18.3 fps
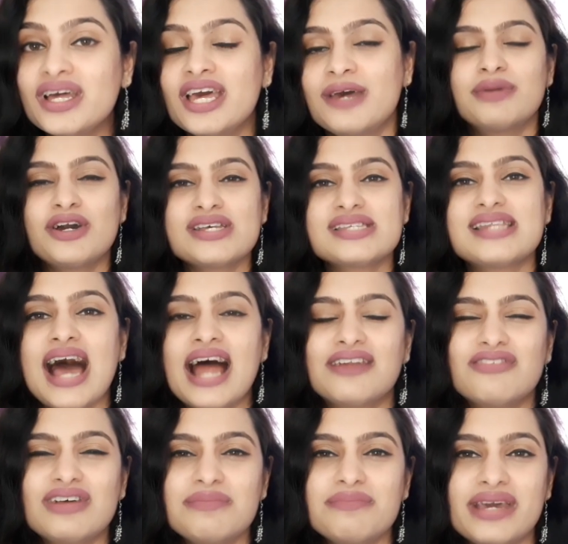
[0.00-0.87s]
because
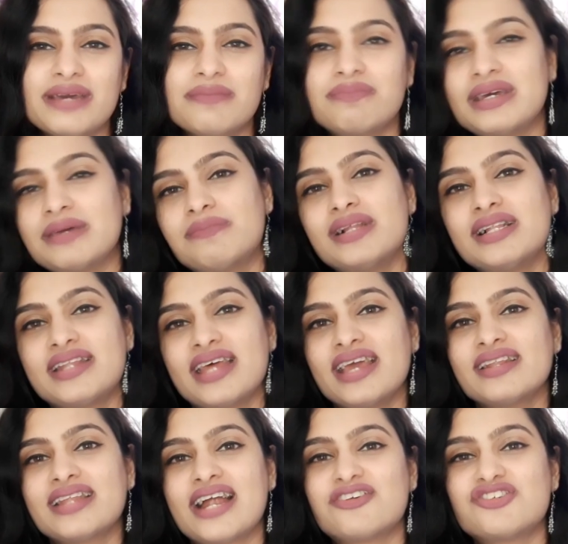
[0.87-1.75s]
that will make people
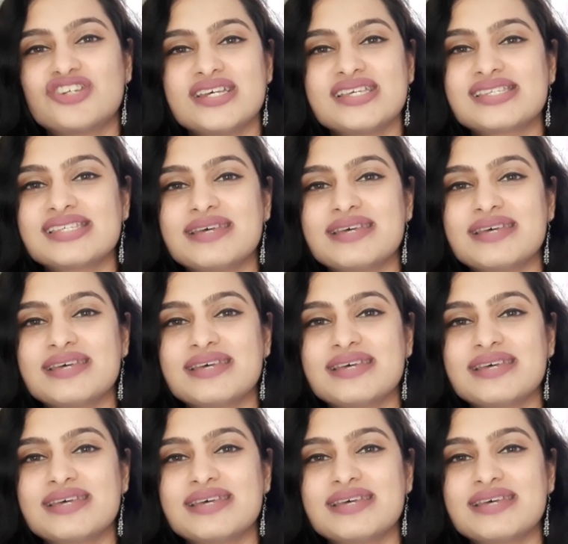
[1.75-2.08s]
think that she is